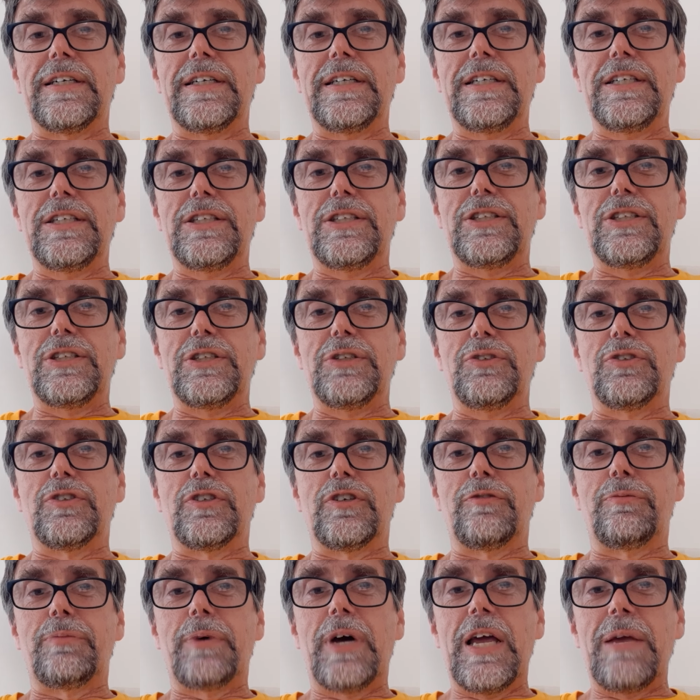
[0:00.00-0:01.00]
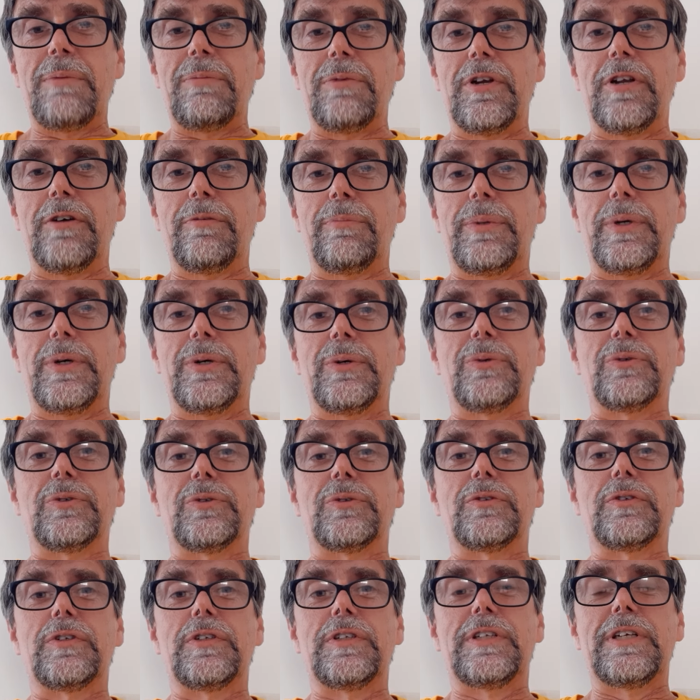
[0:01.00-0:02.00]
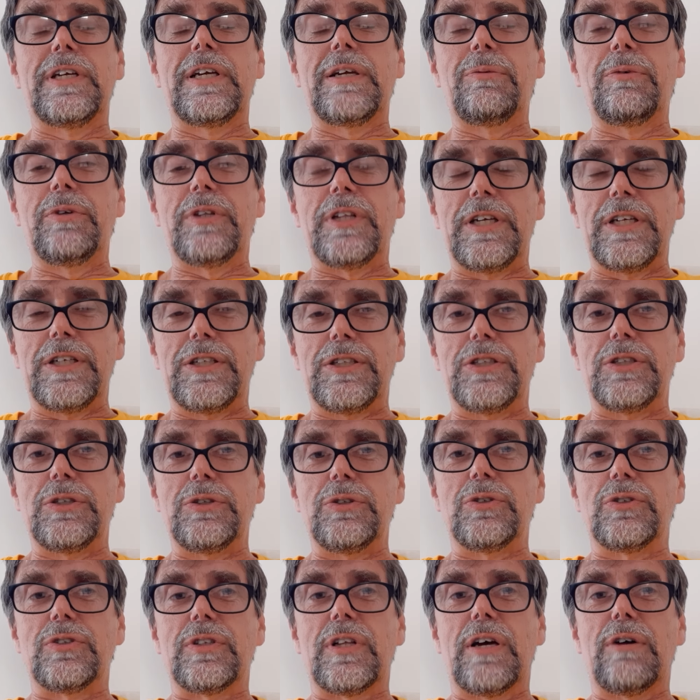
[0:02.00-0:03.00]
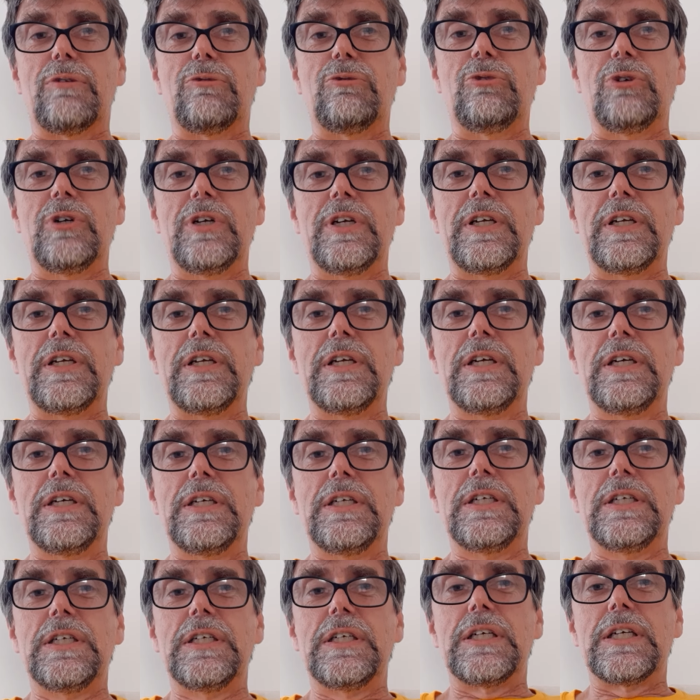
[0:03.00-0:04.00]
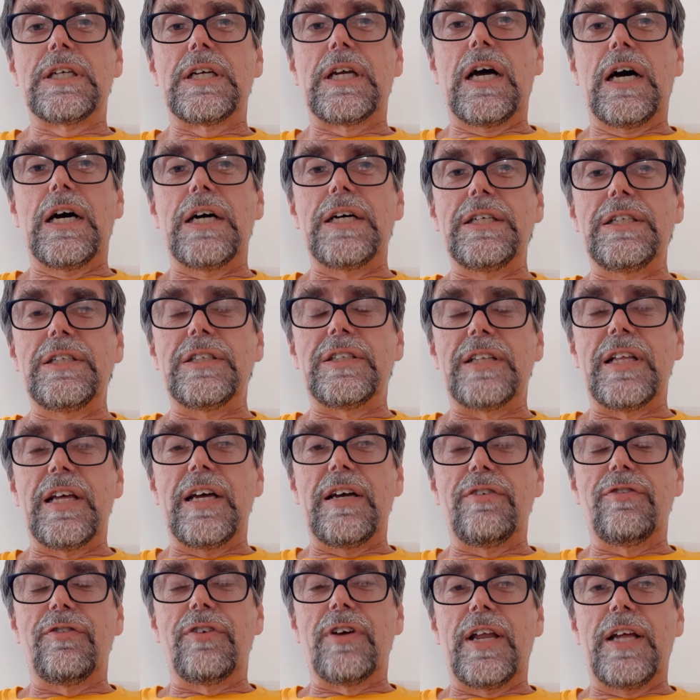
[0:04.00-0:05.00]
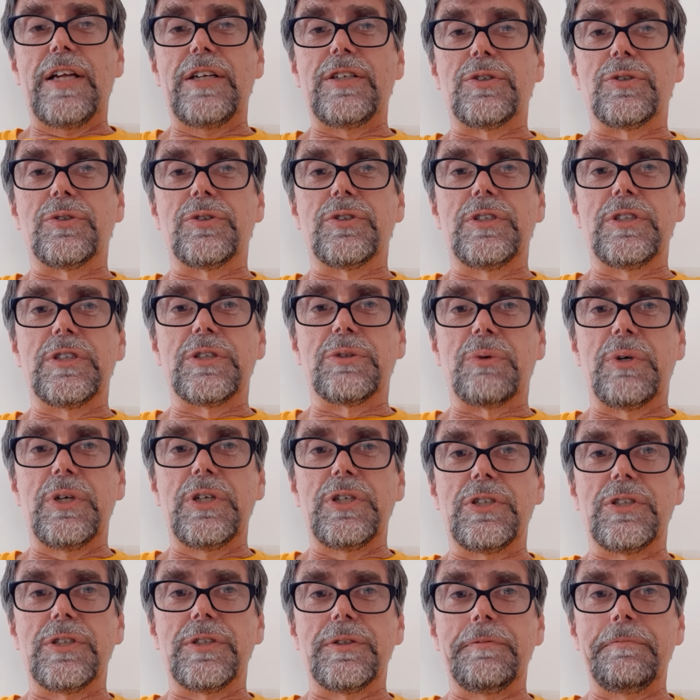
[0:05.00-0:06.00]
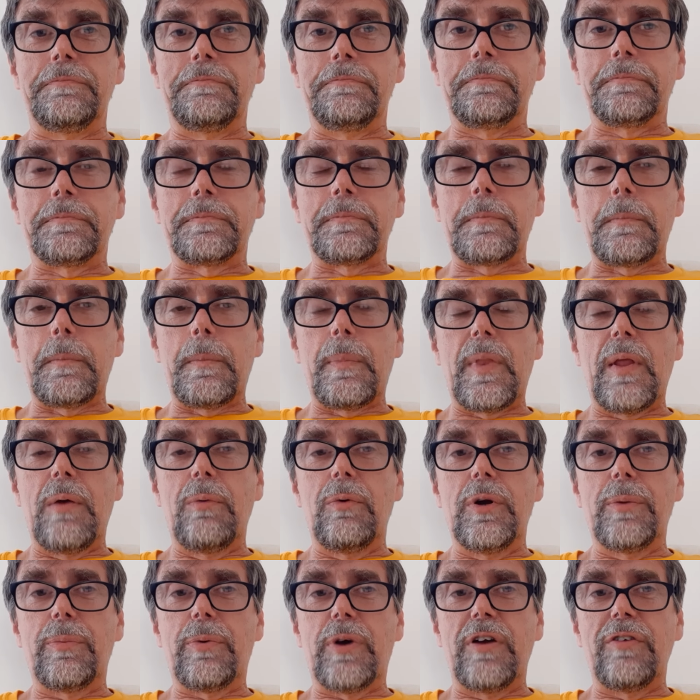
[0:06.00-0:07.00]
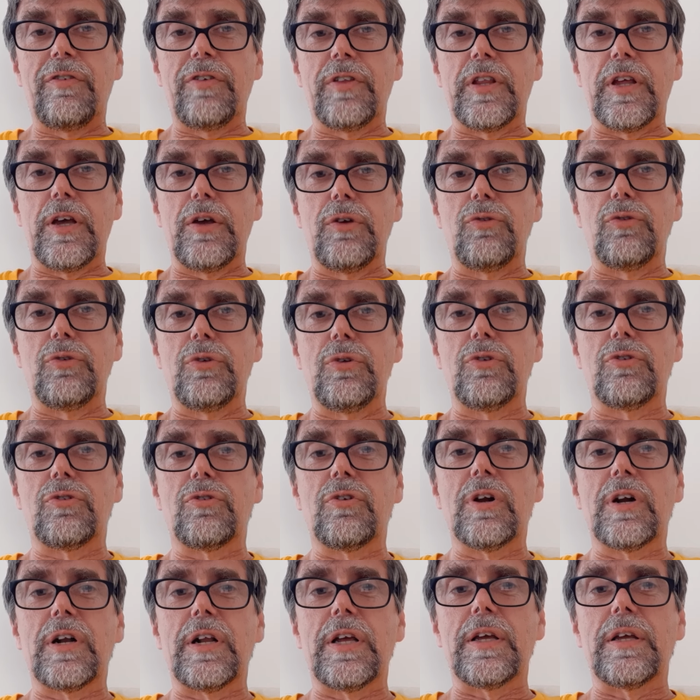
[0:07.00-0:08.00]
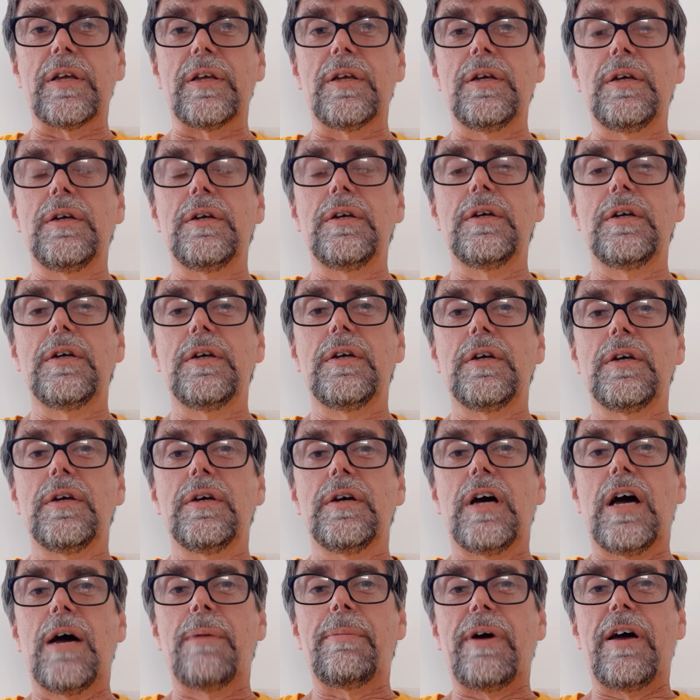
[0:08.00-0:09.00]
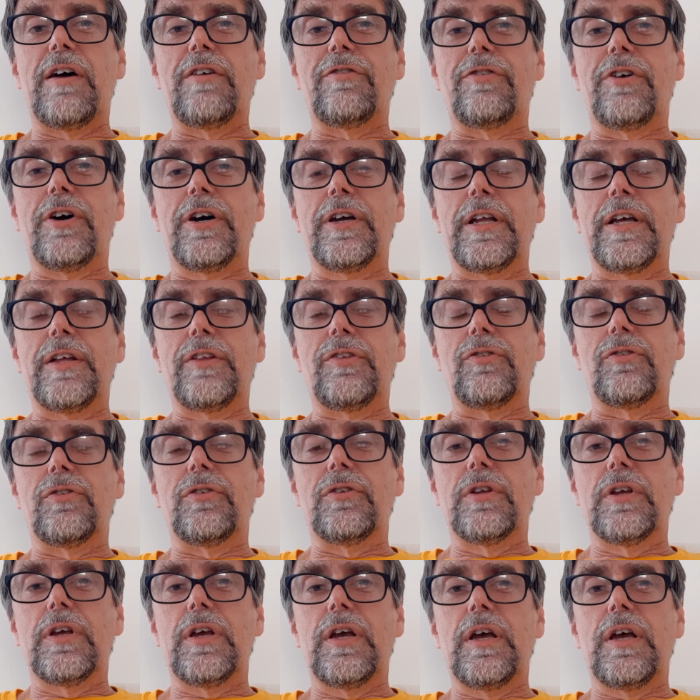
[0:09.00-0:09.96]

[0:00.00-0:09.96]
issues of payment of bills, dealing with issues that really cut into their financial situation. I want to pray for those who are struggling about finance.